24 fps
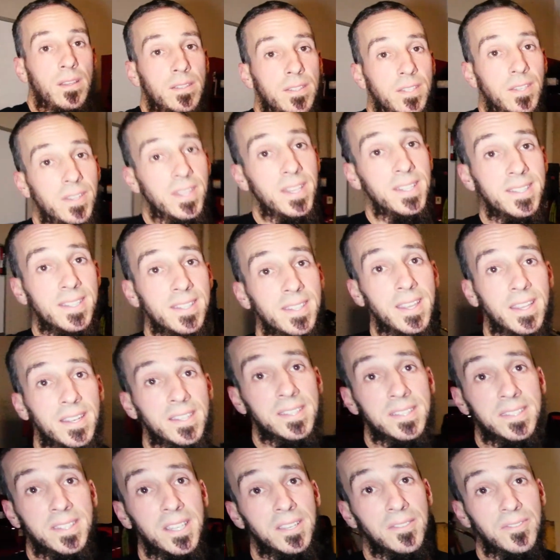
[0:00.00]
So that's a lot
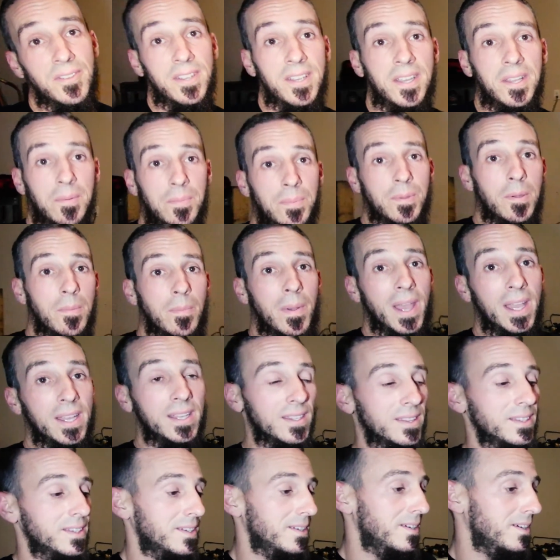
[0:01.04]
of stuff I gotta put back
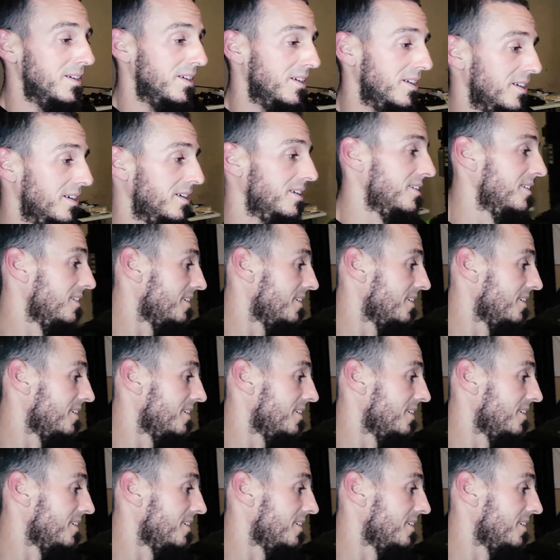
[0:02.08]
in the car.